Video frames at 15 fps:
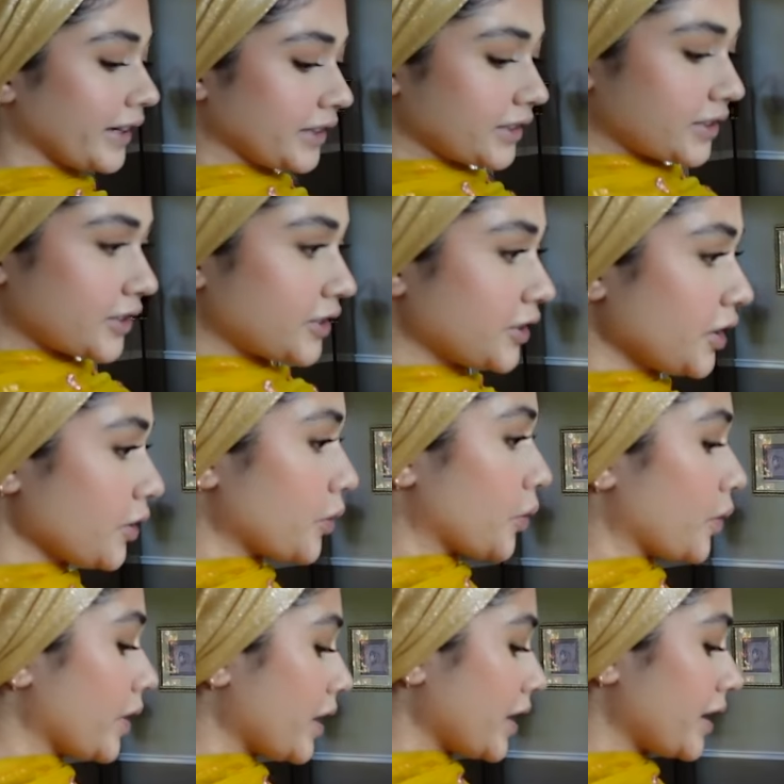right,
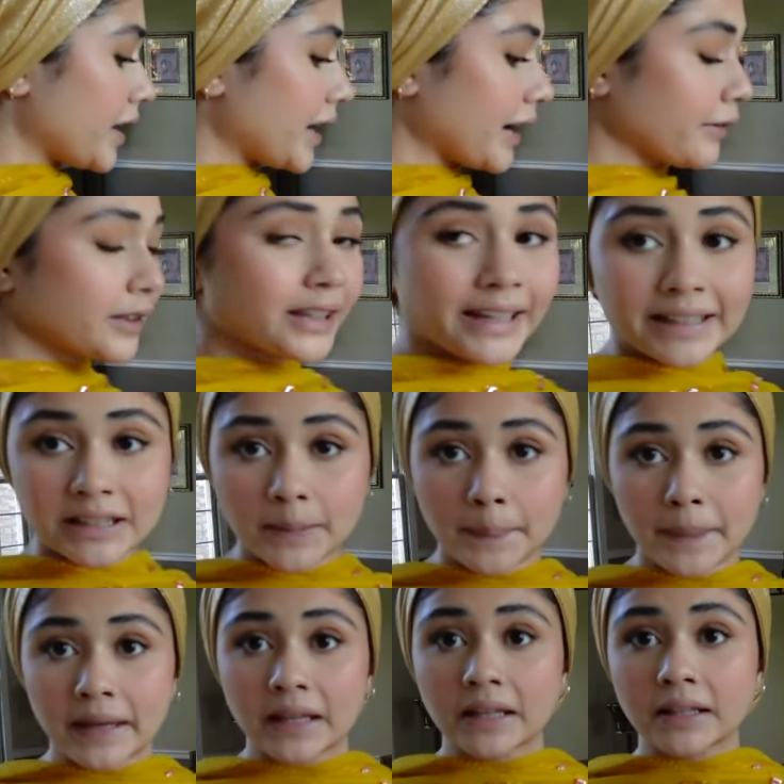so I would like to
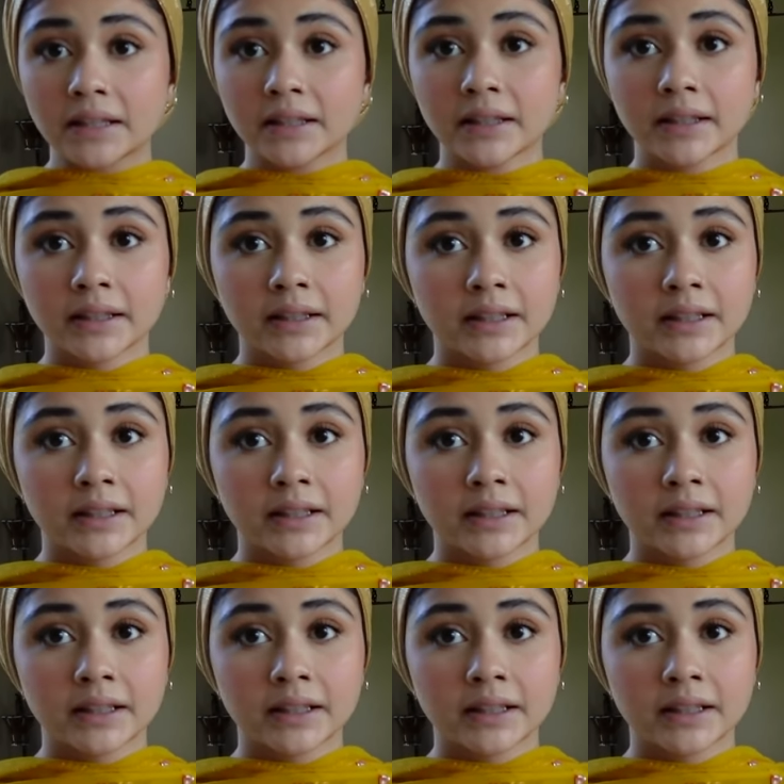pin